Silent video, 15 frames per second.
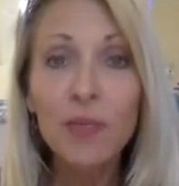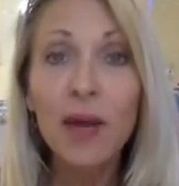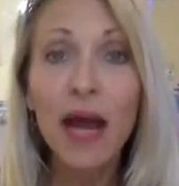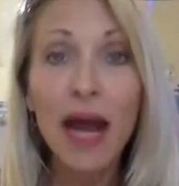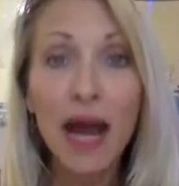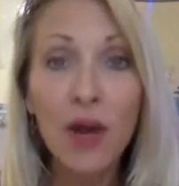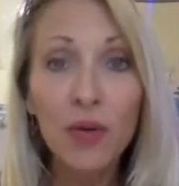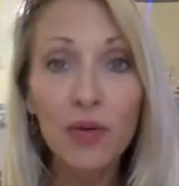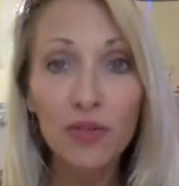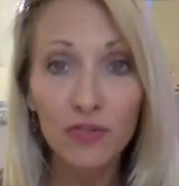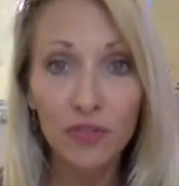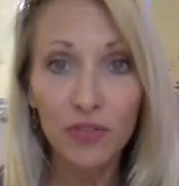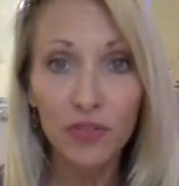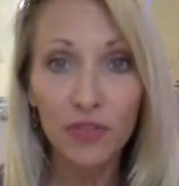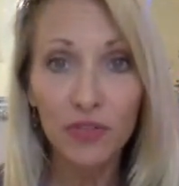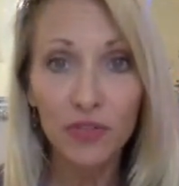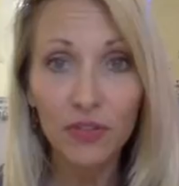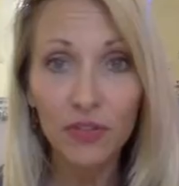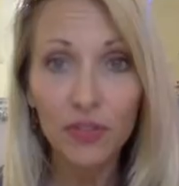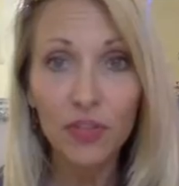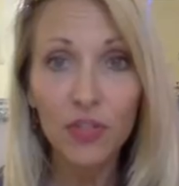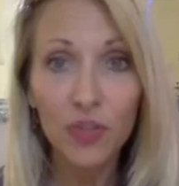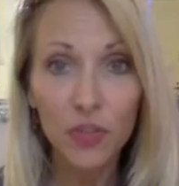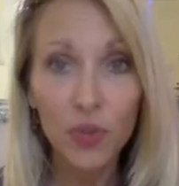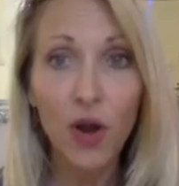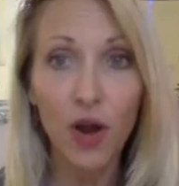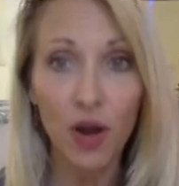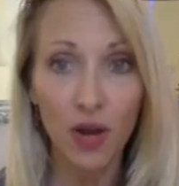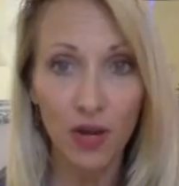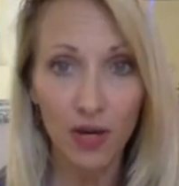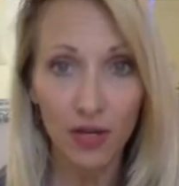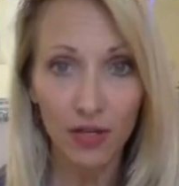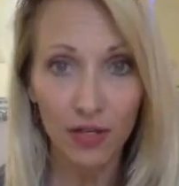powerful you are